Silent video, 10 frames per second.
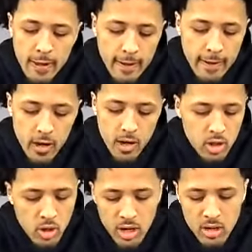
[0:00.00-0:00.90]
you
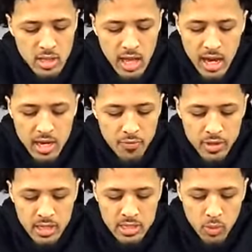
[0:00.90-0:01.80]
know, there's a lot of different
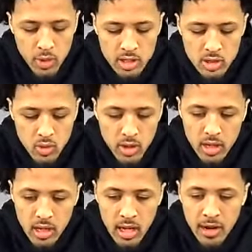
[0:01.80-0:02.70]
things that went into it,
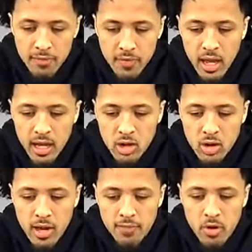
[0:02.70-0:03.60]
and I feel like, you know,
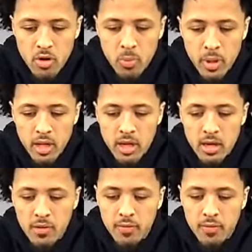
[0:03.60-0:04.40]
that vulnerability